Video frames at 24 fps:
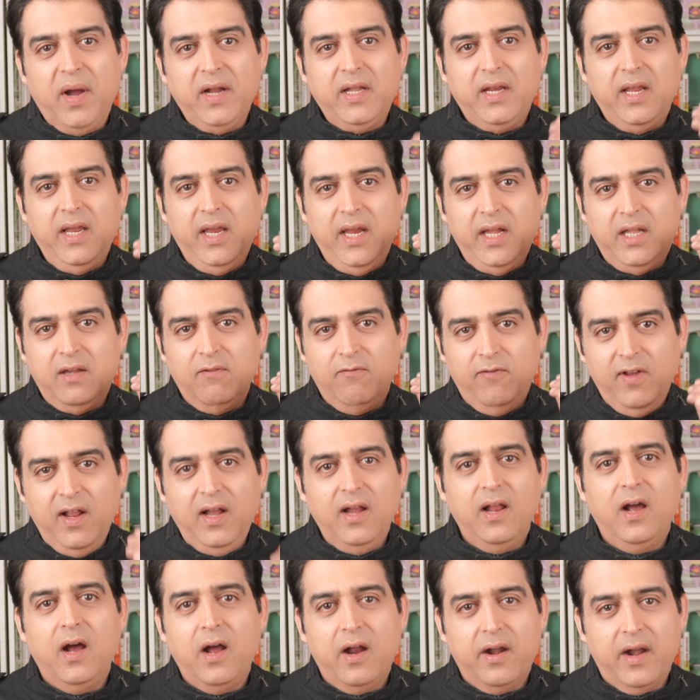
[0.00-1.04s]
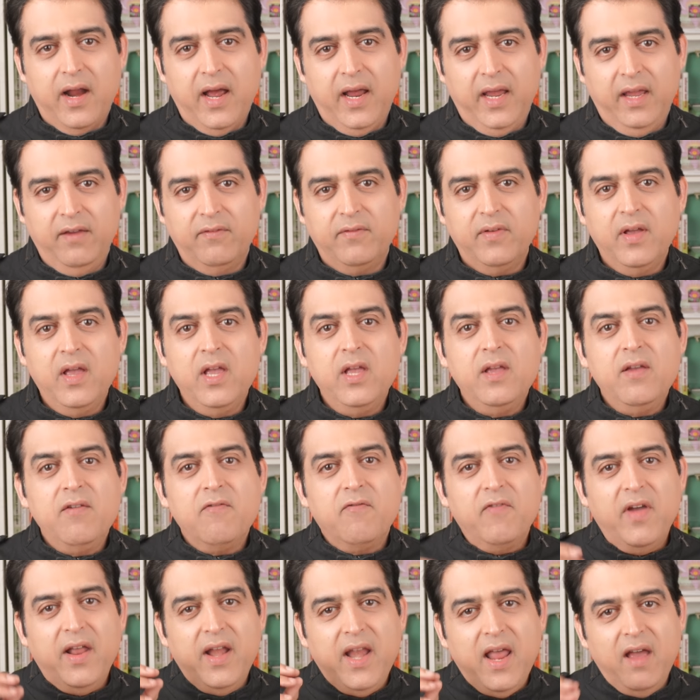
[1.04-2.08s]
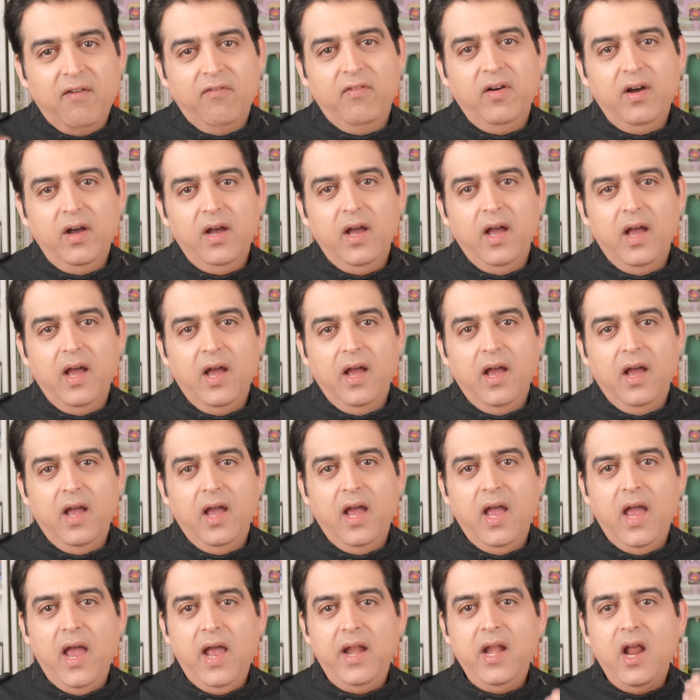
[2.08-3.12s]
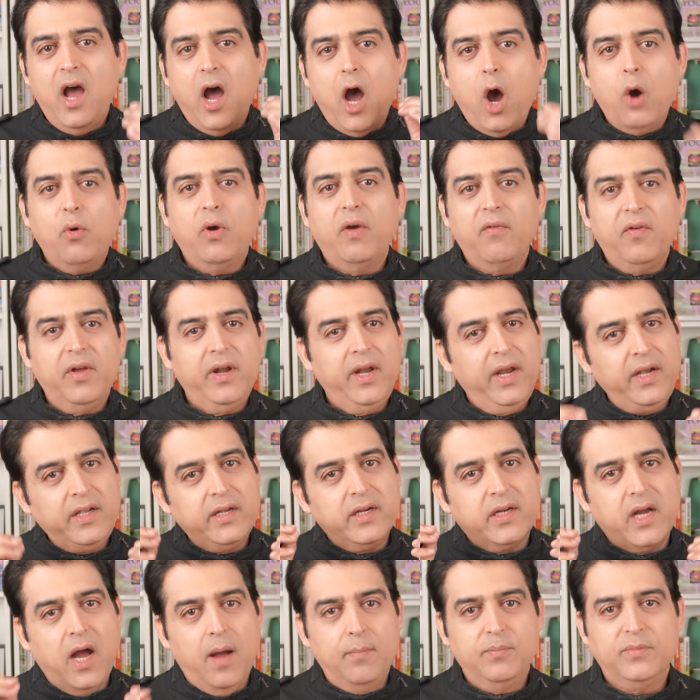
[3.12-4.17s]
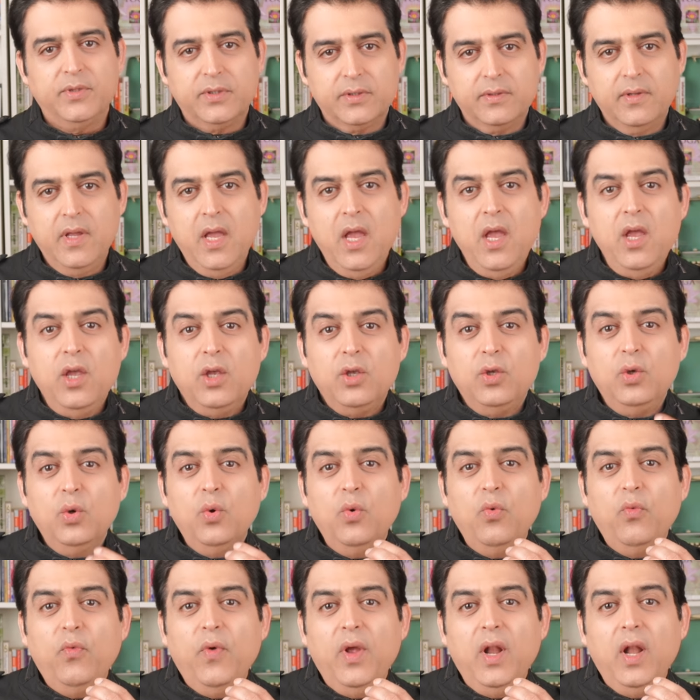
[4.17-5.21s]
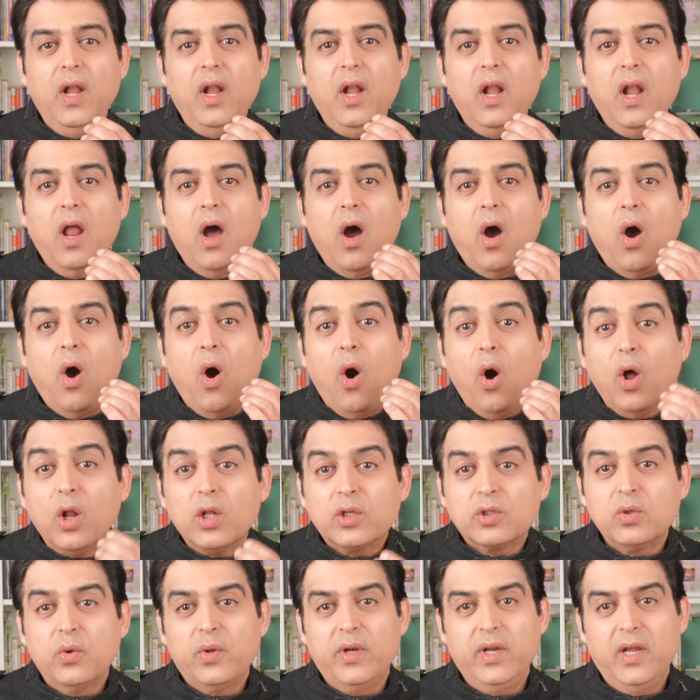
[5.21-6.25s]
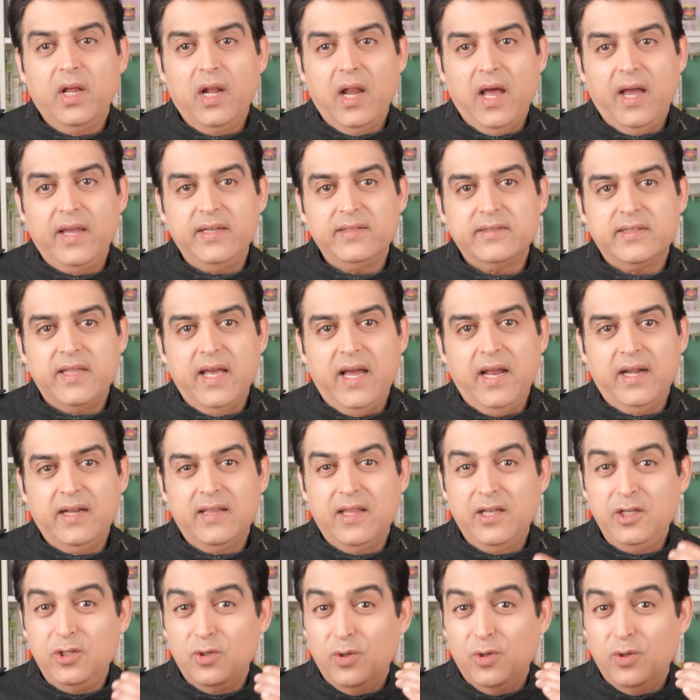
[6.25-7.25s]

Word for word: but it will arrive whenever and however it comes. You will also realize that the